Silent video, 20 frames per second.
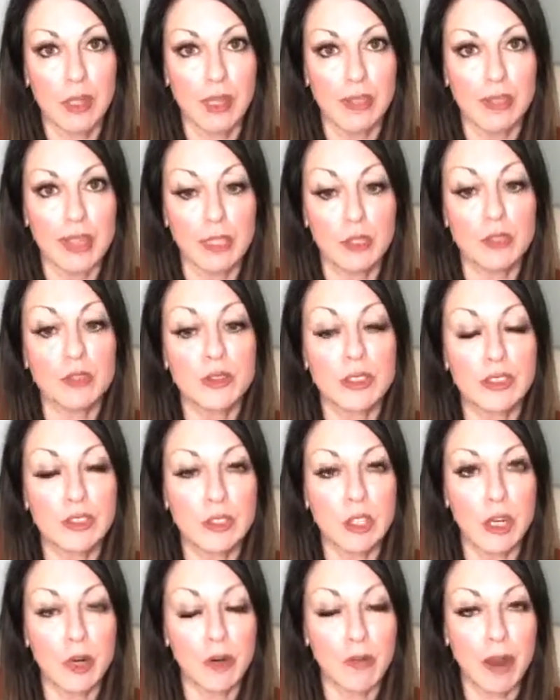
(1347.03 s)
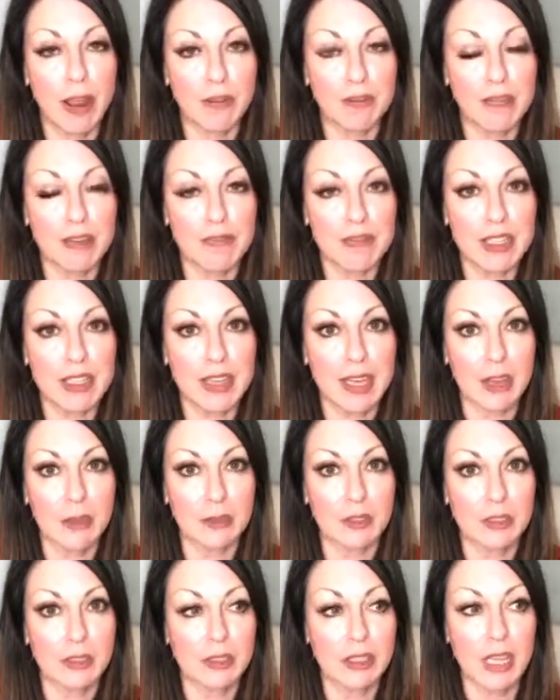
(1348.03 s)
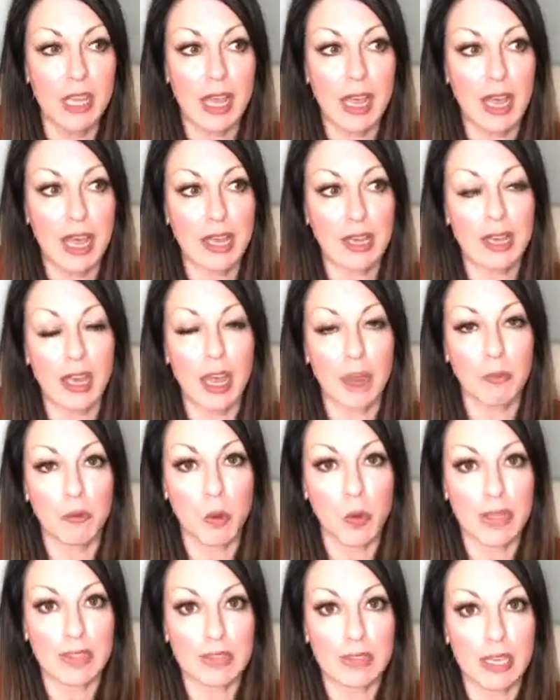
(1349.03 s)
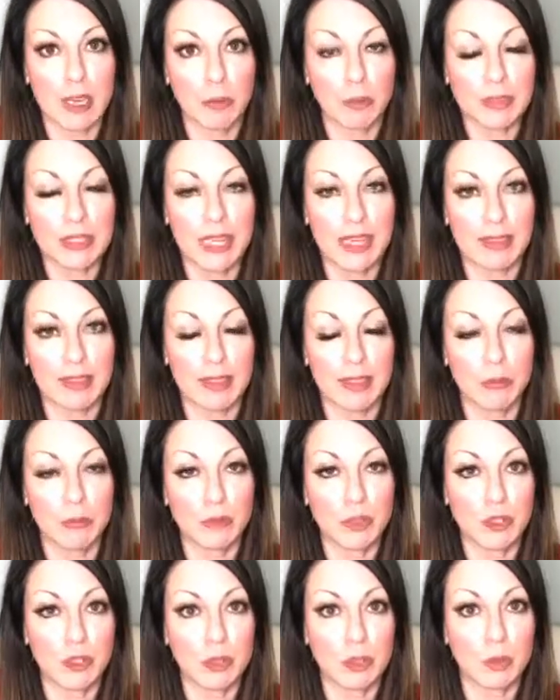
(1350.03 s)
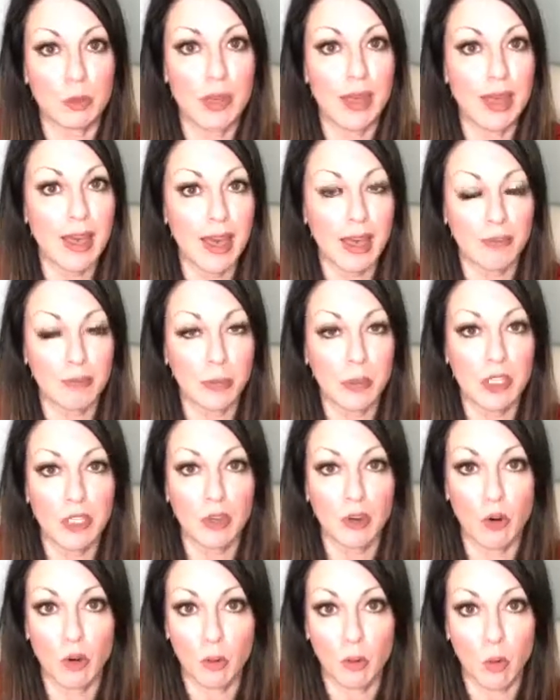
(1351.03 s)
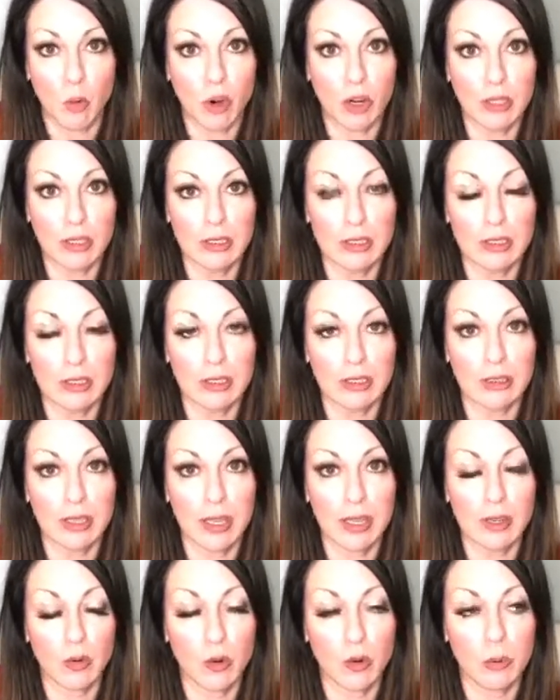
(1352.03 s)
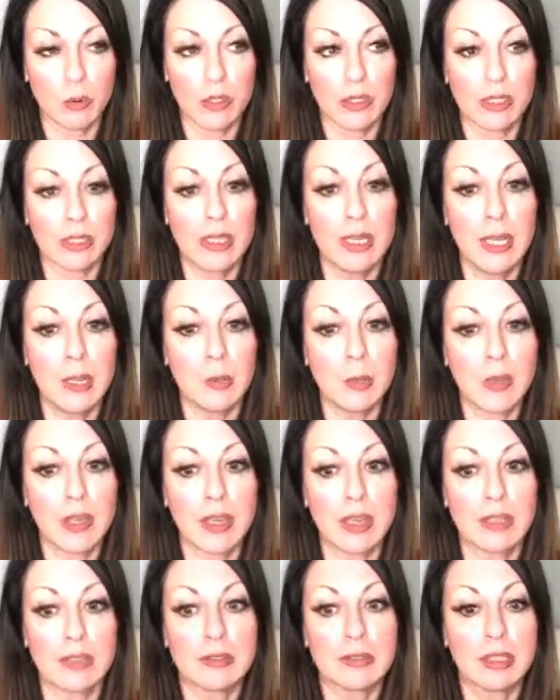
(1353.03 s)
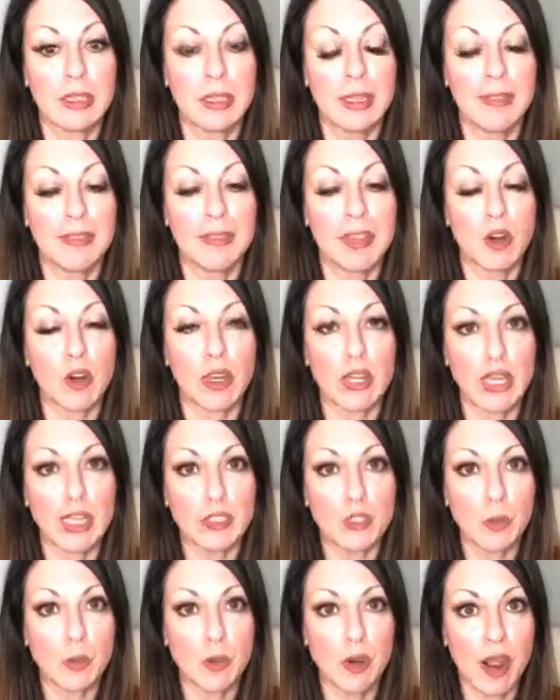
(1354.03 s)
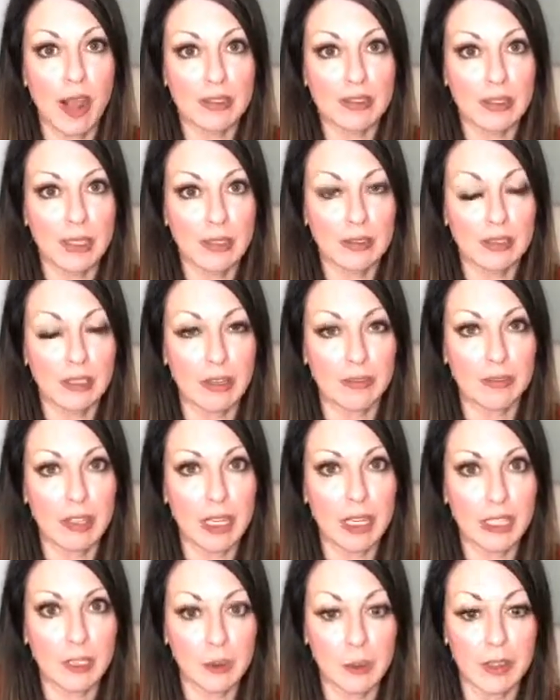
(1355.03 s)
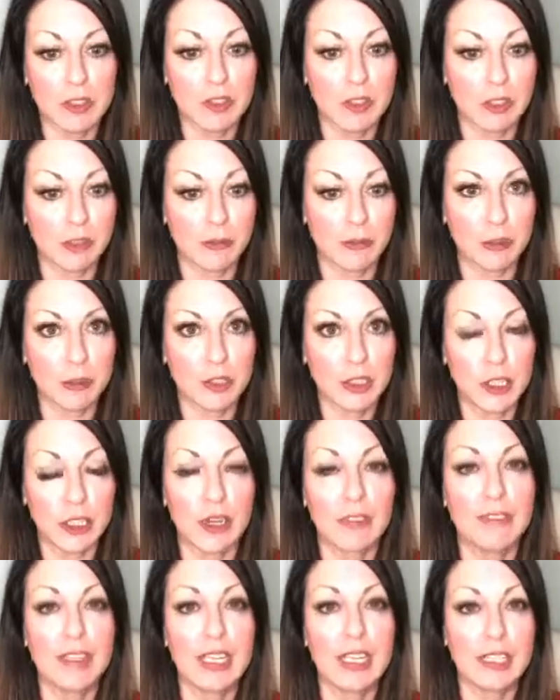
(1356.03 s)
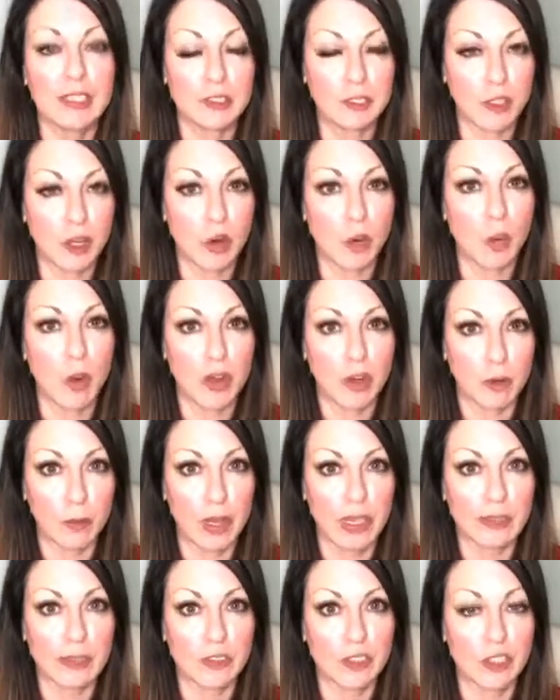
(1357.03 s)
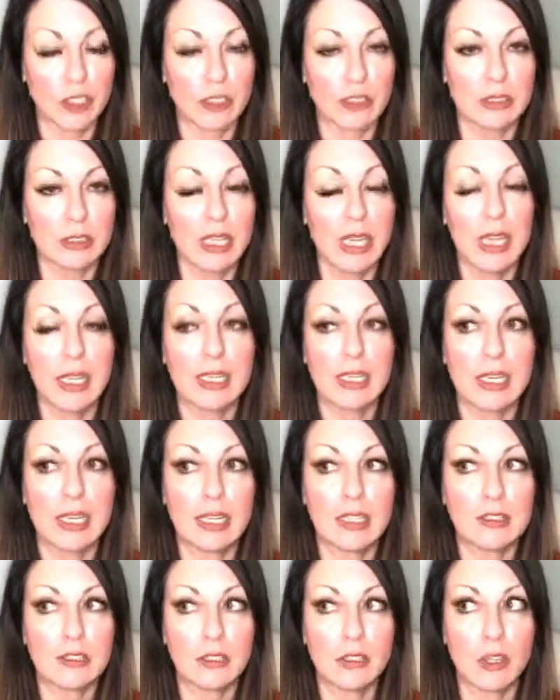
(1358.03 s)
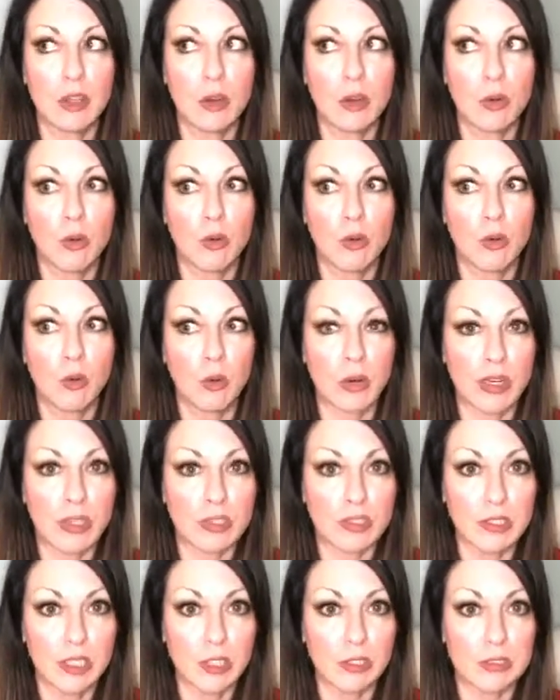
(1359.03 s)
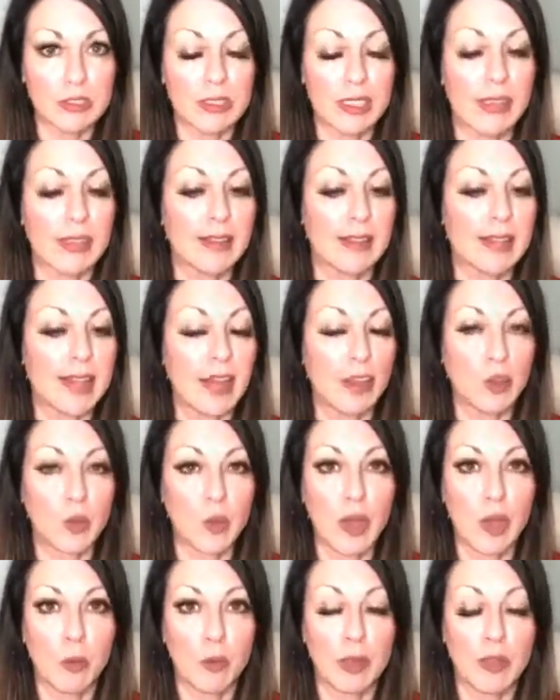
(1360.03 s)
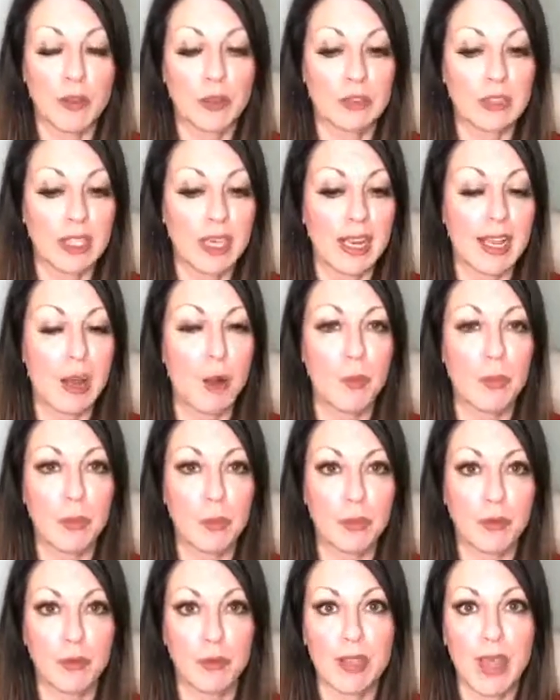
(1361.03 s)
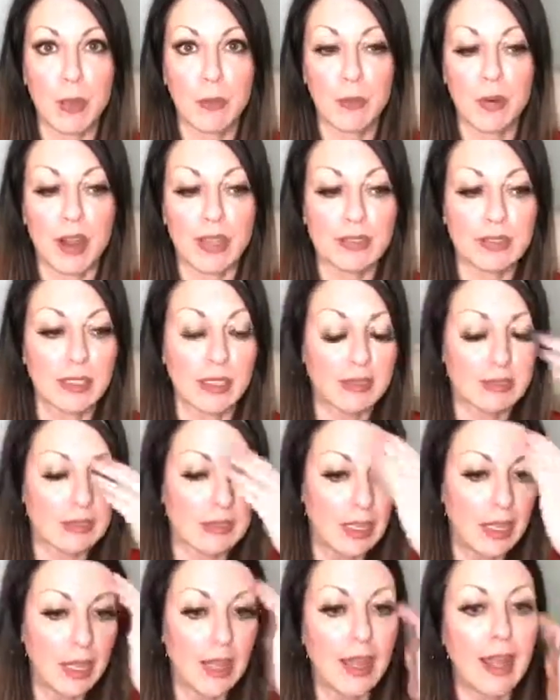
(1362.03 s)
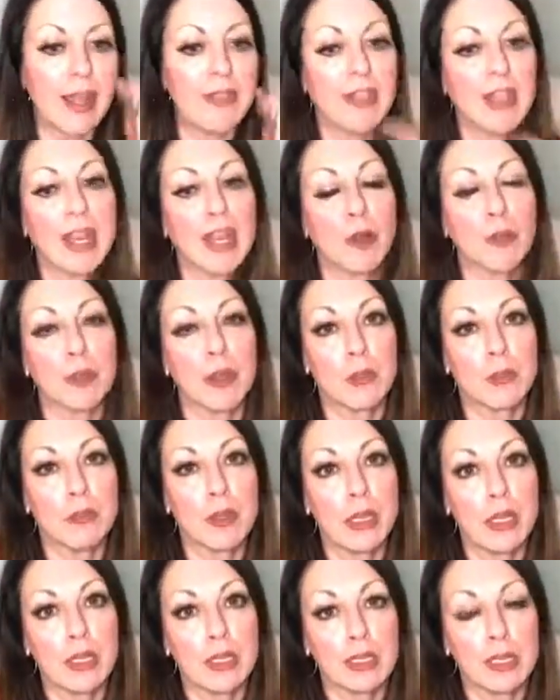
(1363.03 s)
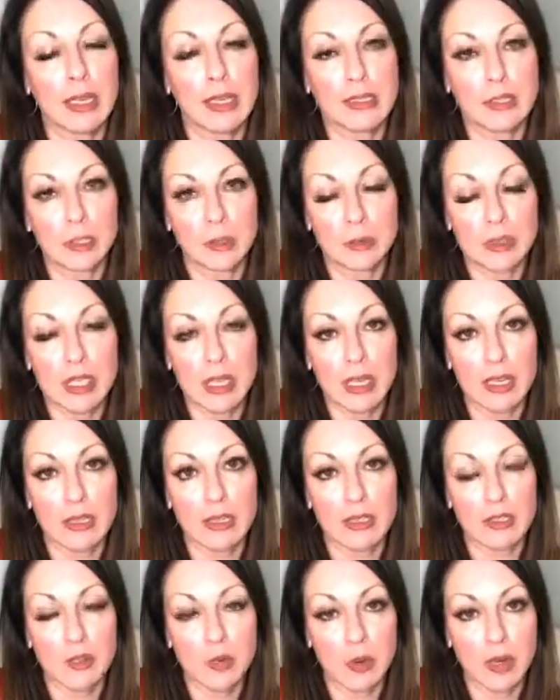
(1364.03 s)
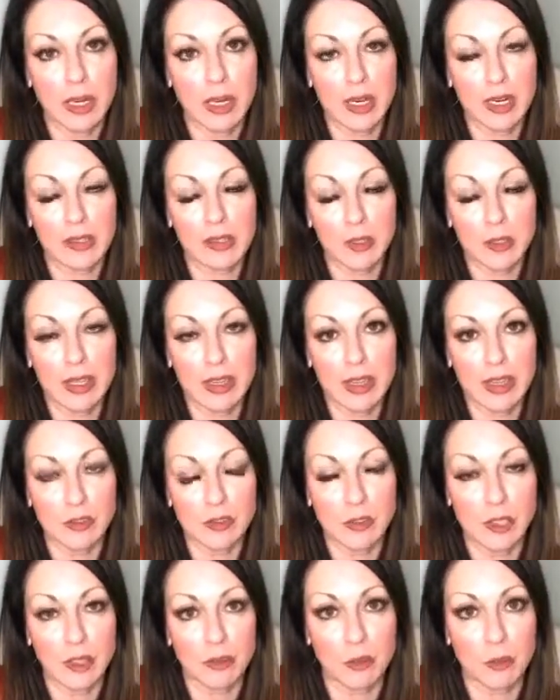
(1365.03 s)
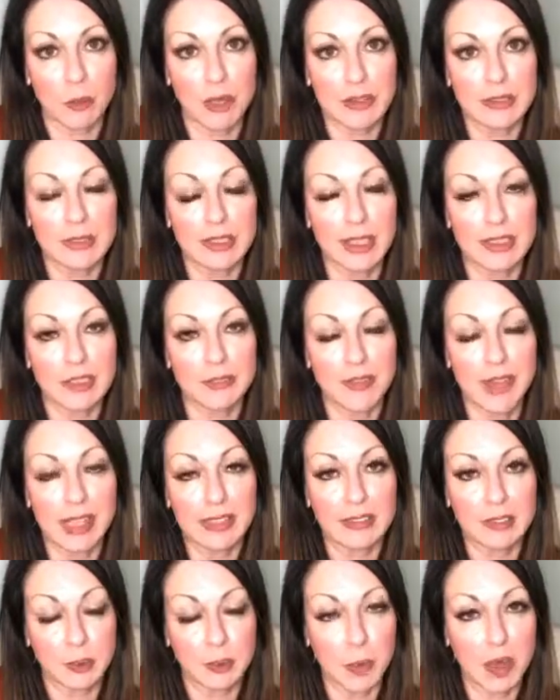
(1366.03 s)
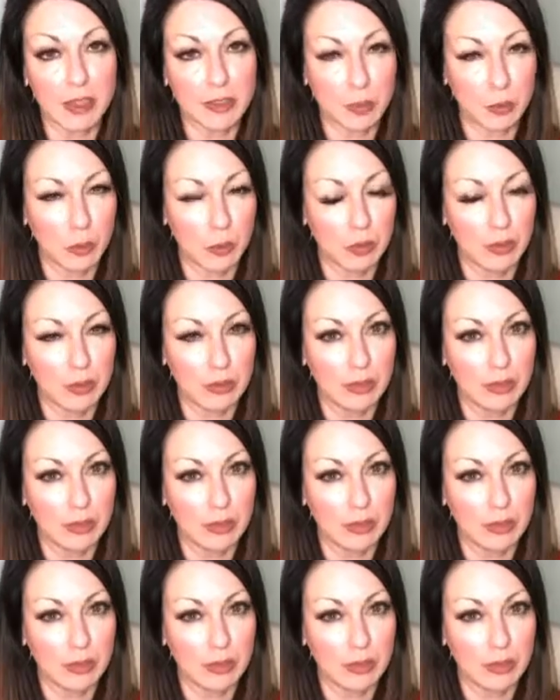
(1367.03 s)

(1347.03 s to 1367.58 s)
They usually start around $50,000, and I'm going to help take them to $500,000 or more, okay, or $1 million, because there is a process of getting, especially in the first year, of getting to know what your message is, getting to know what it is that you're selling and how you help others, and I help them through that process, and then I help them get to $10,000, $20,000, and $30,000 months as fast as possible